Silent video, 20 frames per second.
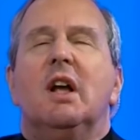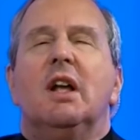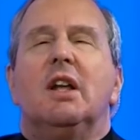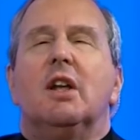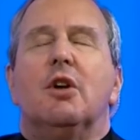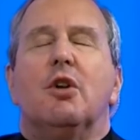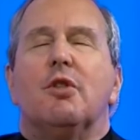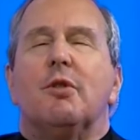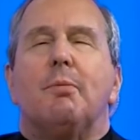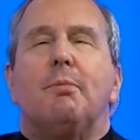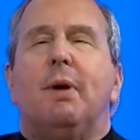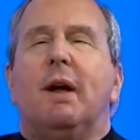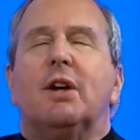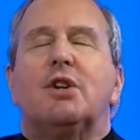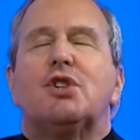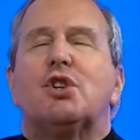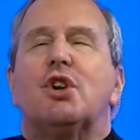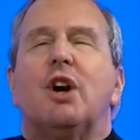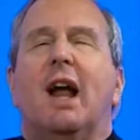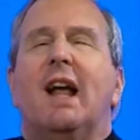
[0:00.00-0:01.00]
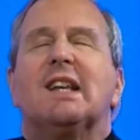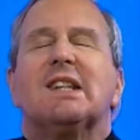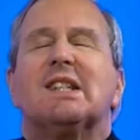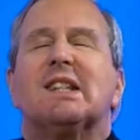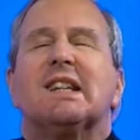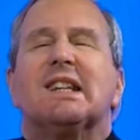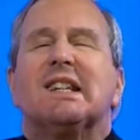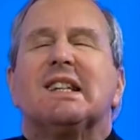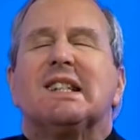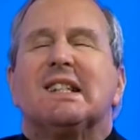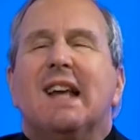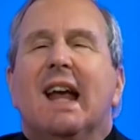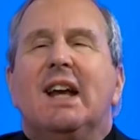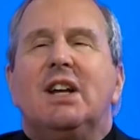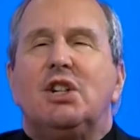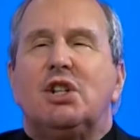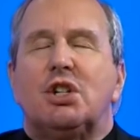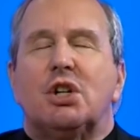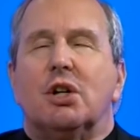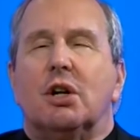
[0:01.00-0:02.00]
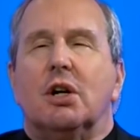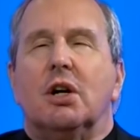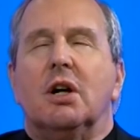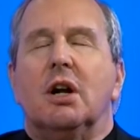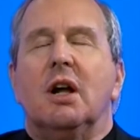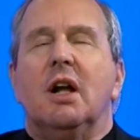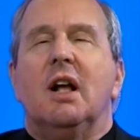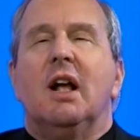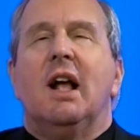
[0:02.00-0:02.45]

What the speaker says: the picture as the center,